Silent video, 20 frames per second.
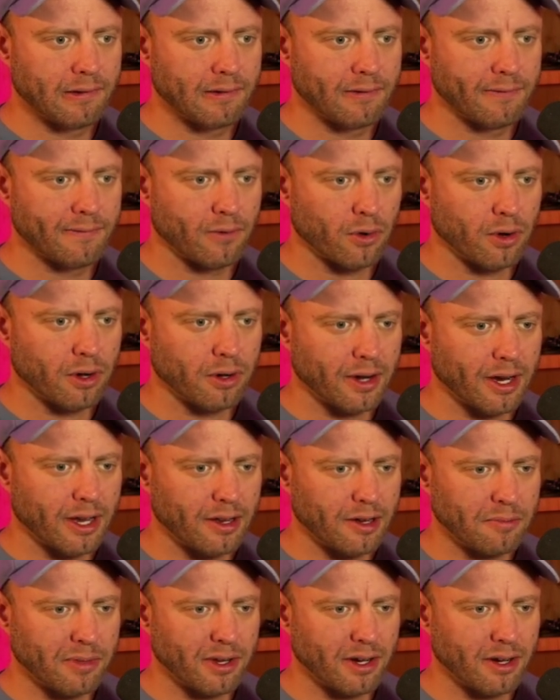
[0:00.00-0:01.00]

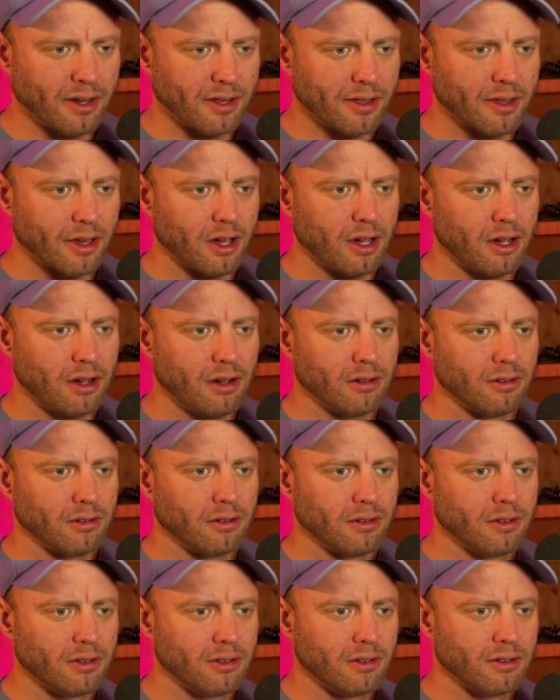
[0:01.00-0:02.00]
Foreground appearance?
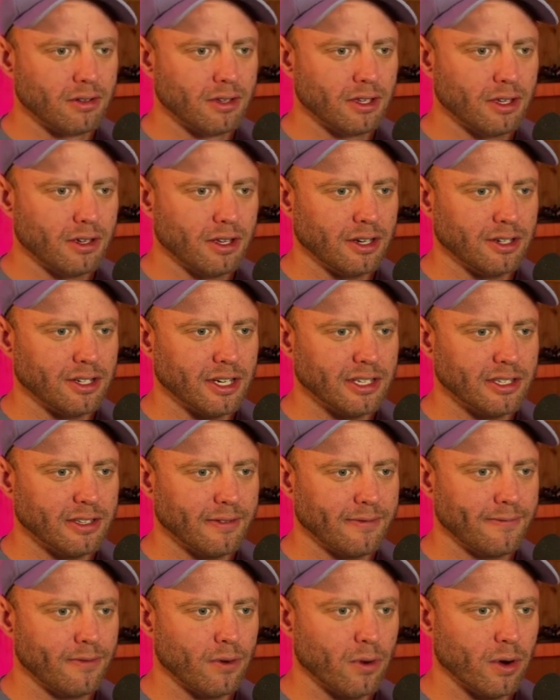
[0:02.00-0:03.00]
Oh, you can adjust the
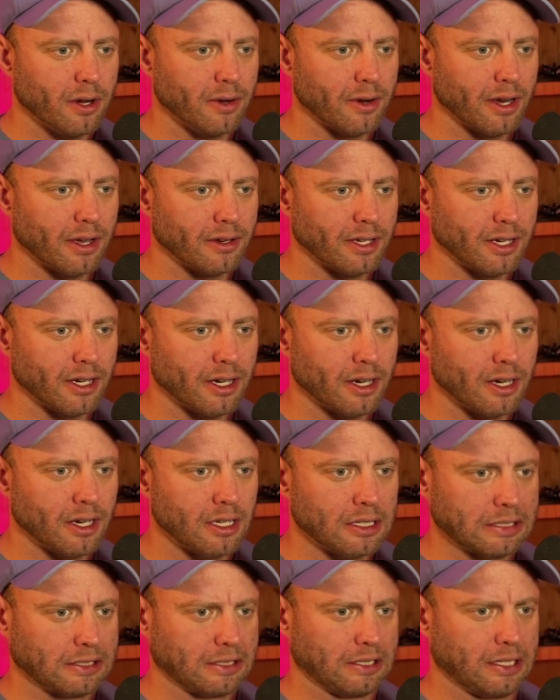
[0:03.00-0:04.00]
foreground here.
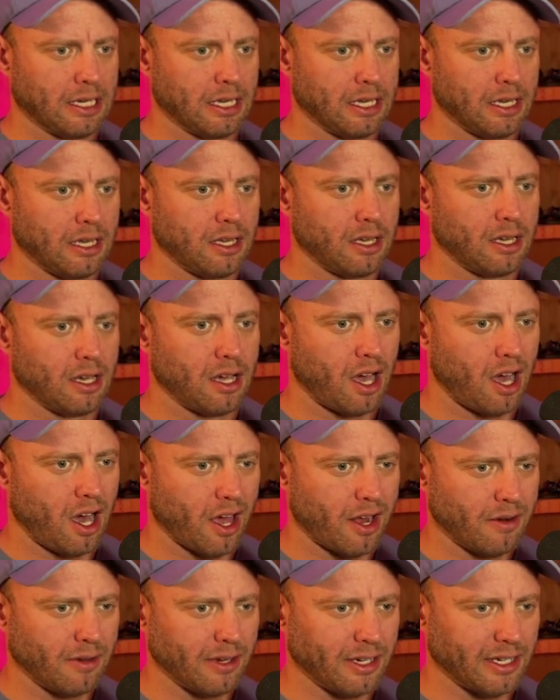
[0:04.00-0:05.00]

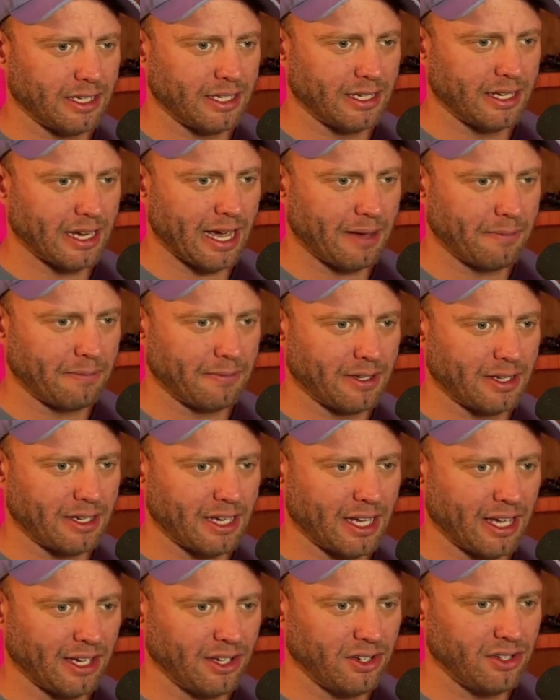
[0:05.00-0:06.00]
Auto
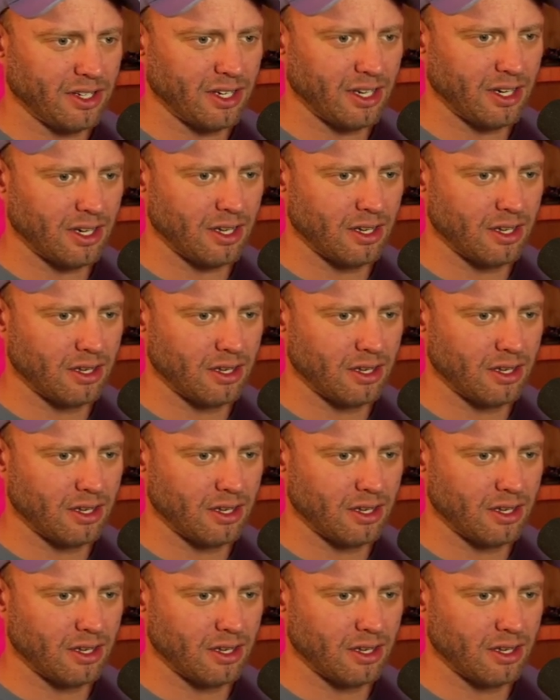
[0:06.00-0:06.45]
adaptation?